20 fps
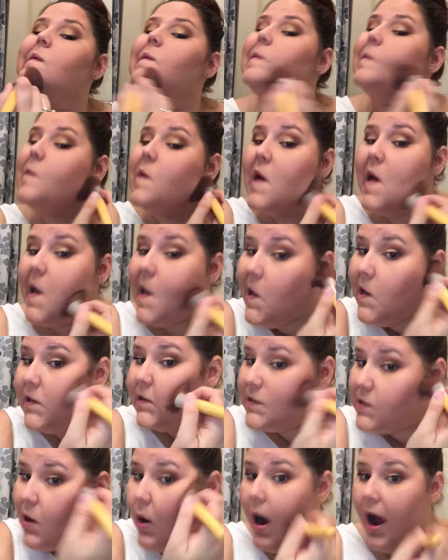Okay,
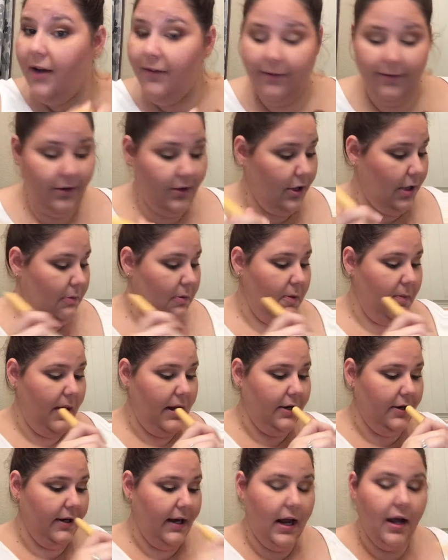so I feel a little bit
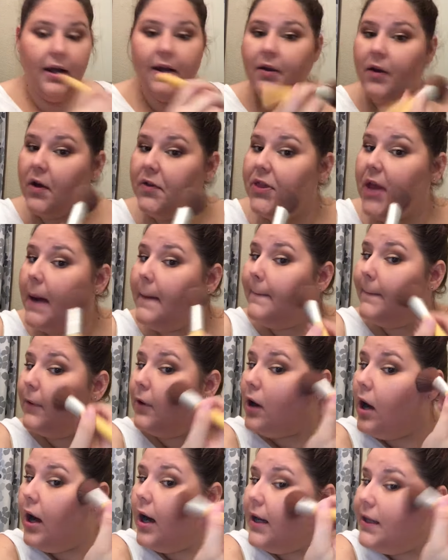better now. I got that
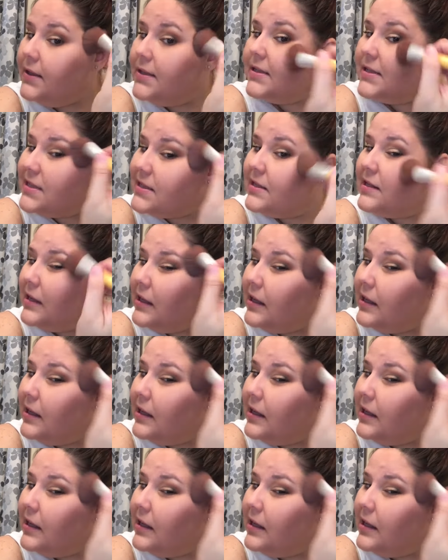bronze.